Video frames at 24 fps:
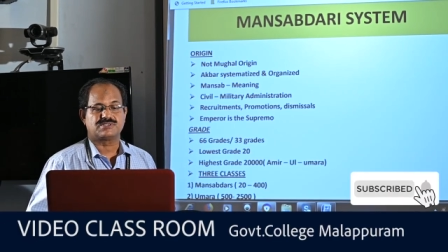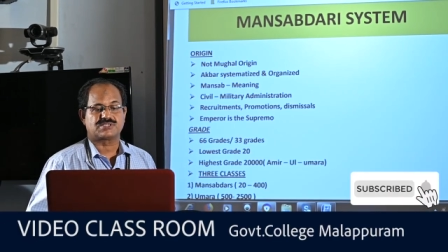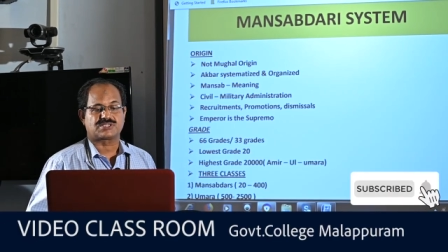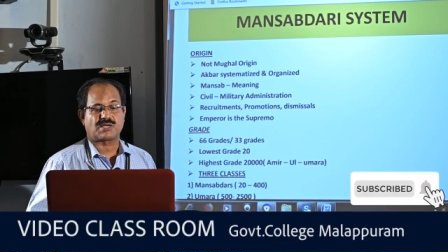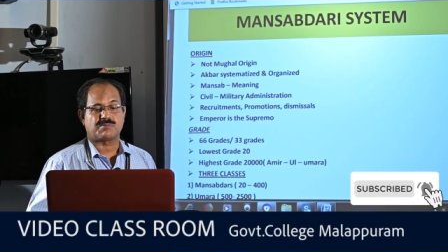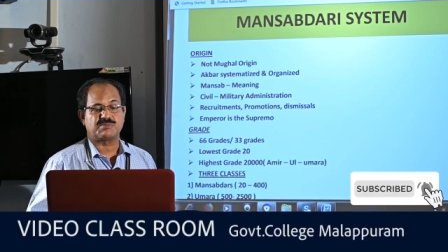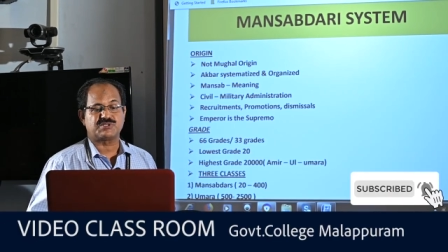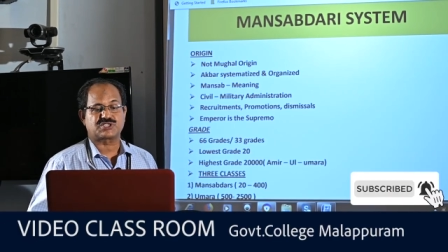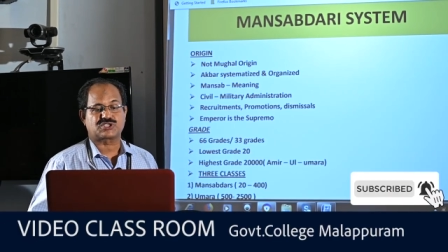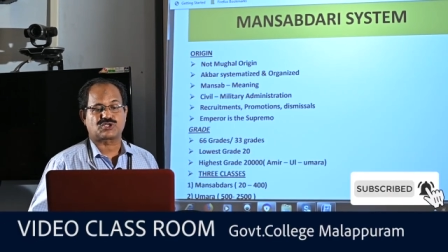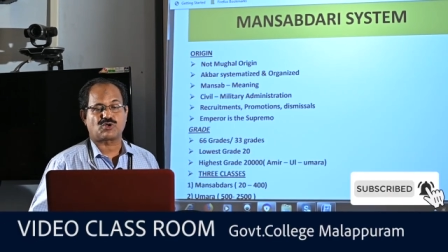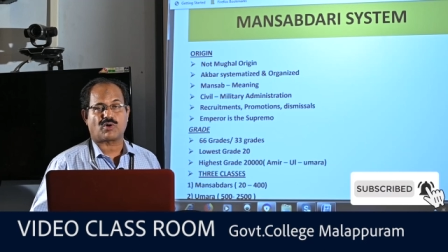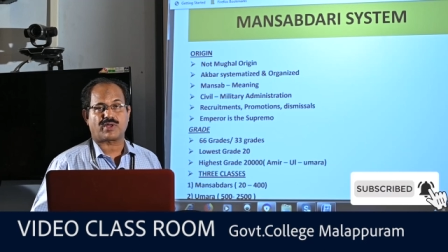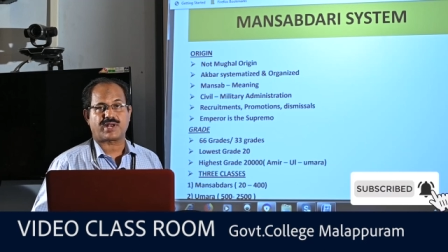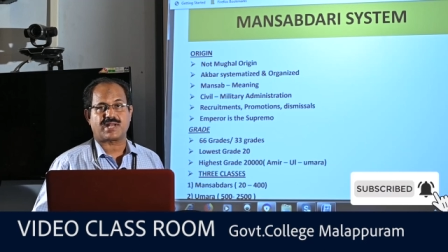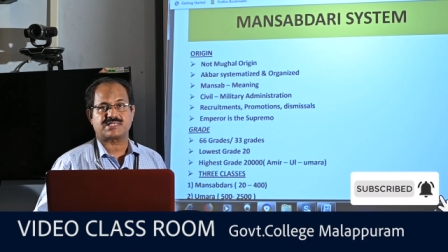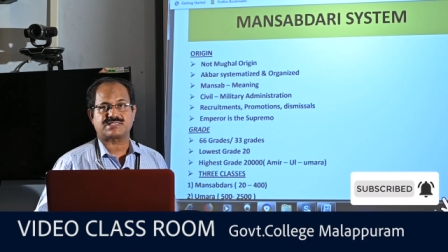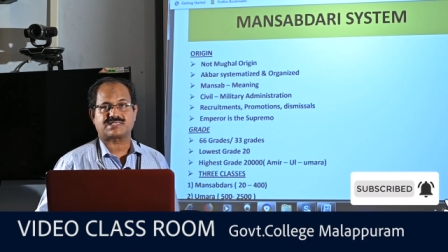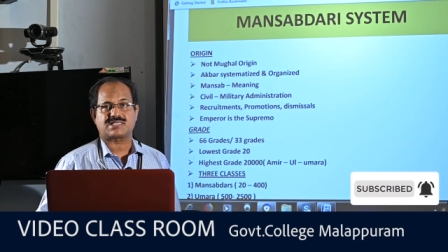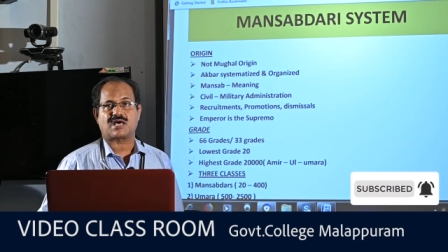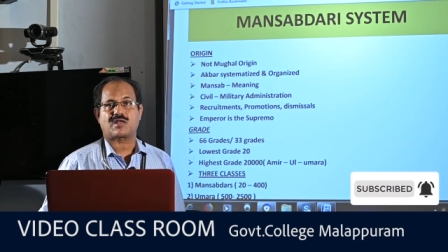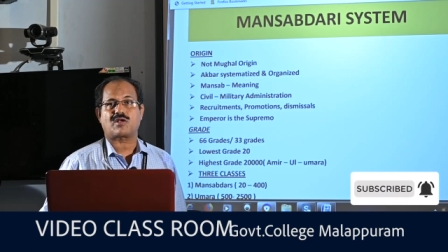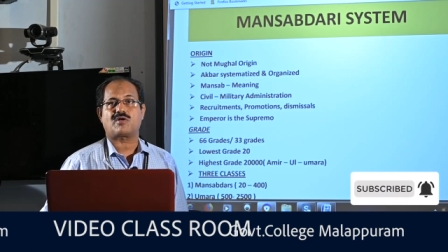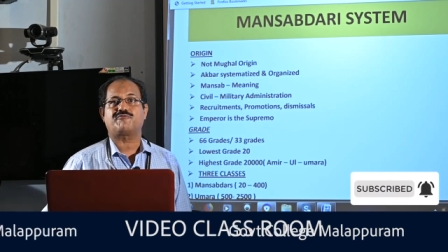some
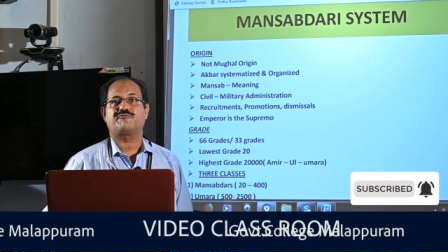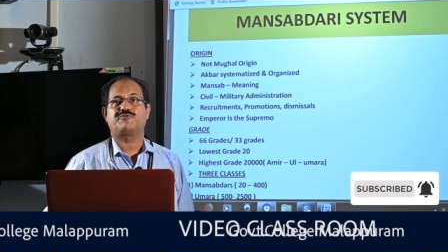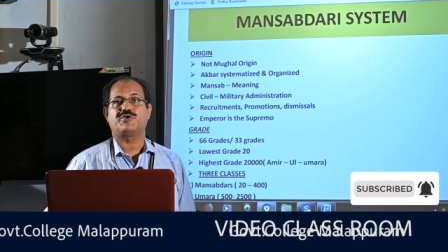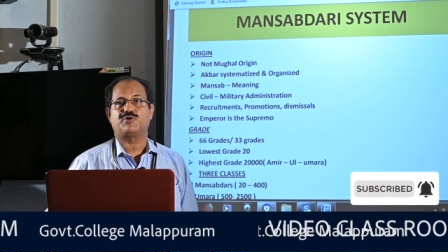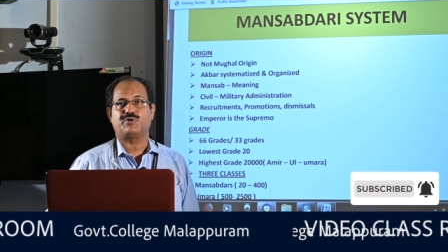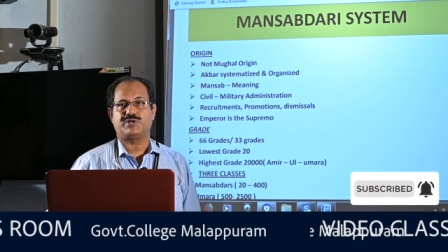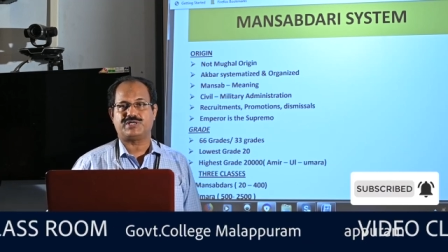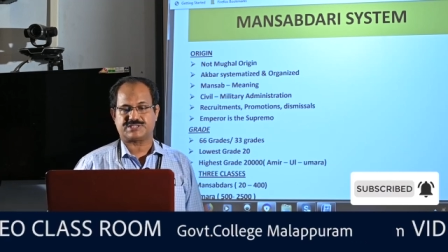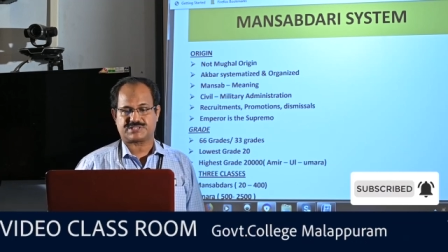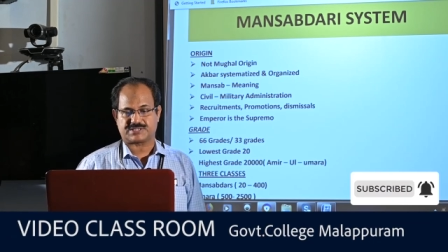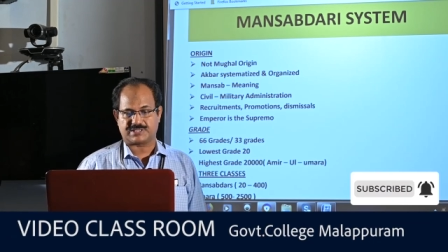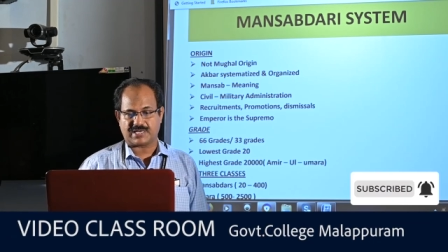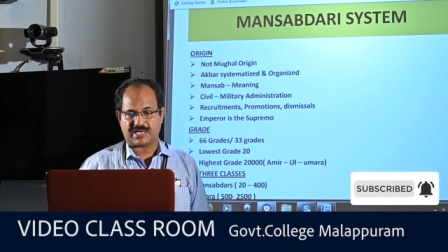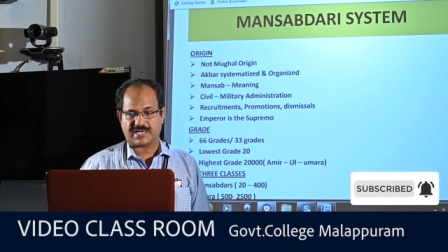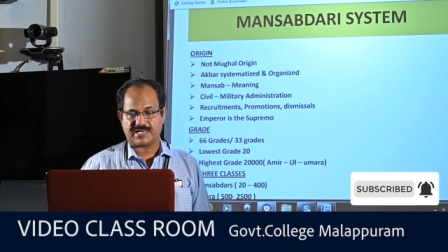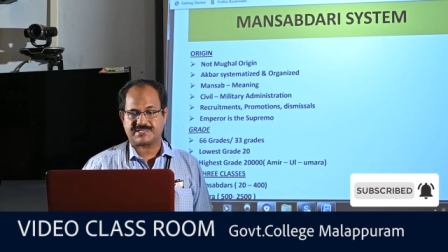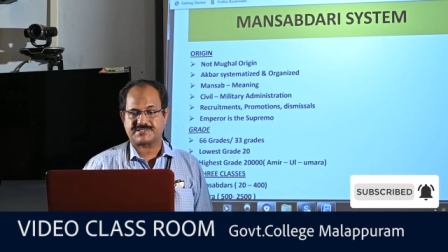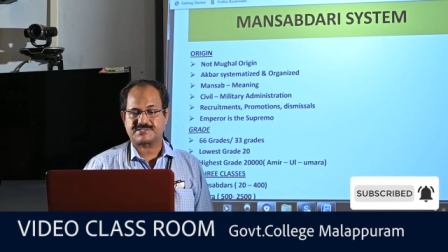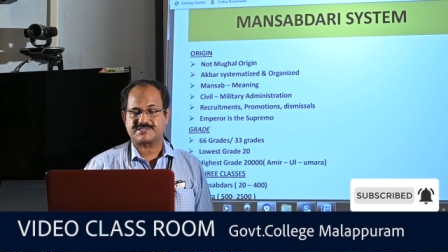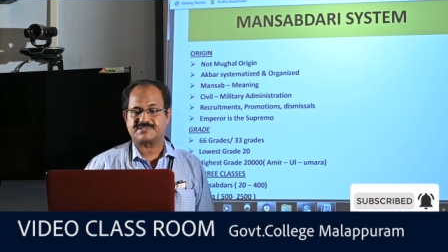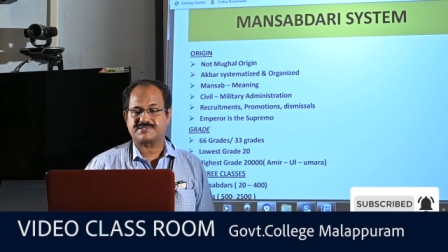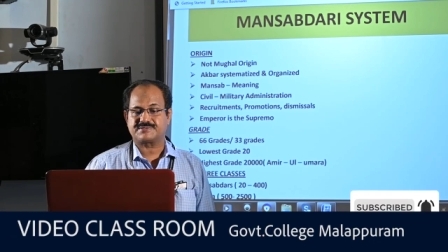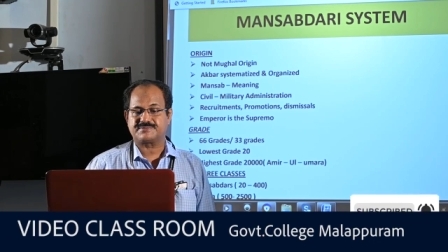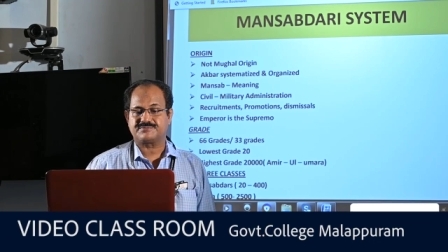historians are of view is
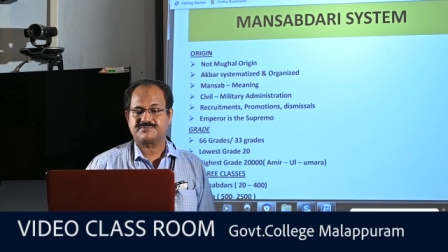that